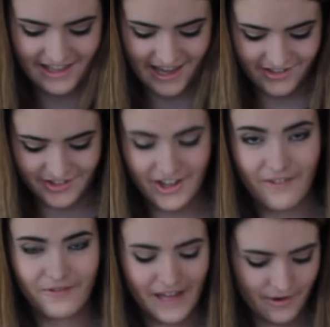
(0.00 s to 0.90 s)
I just
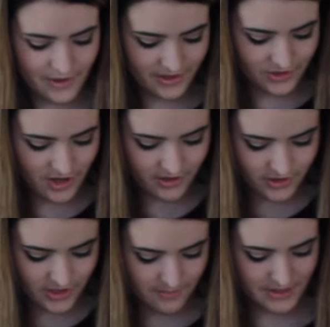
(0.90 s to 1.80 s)
got flour in the
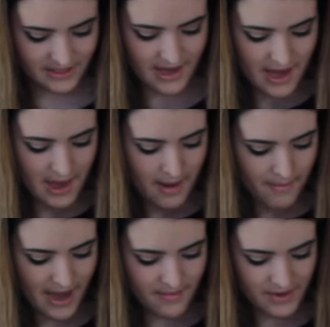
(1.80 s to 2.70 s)
chocolate chips.
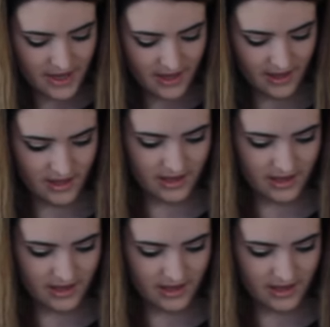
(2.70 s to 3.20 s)
Might be.